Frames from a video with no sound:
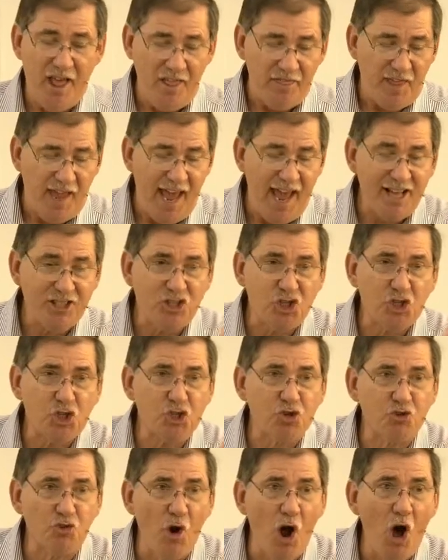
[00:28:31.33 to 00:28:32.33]
They had
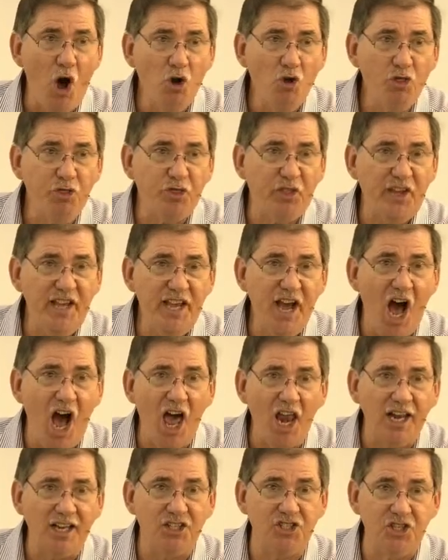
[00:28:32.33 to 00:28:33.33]
strong
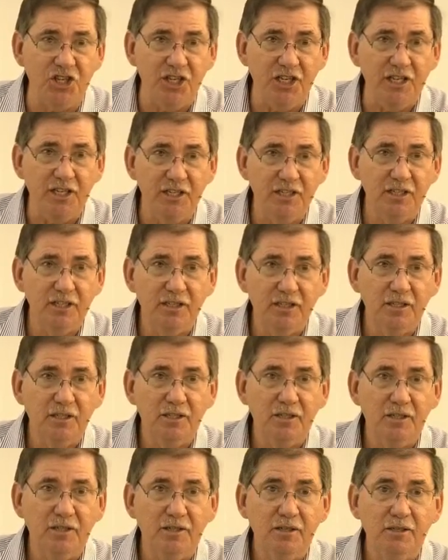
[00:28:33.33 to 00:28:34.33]
theology,
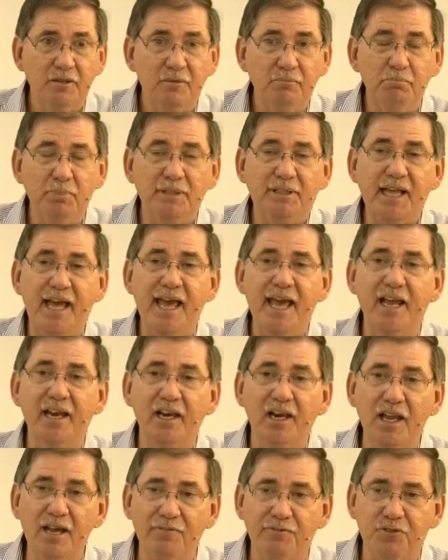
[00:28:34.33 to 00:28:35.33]
but they had
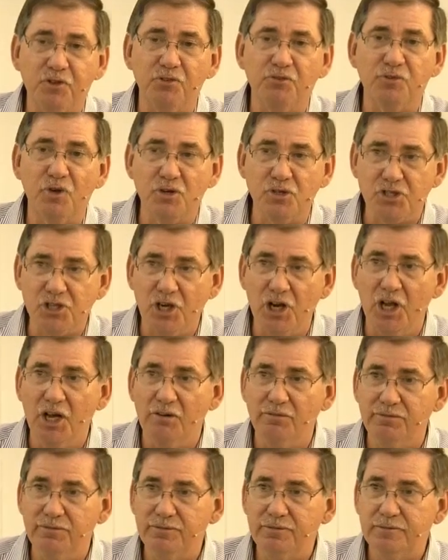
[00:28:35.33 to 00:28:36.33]
left their first love.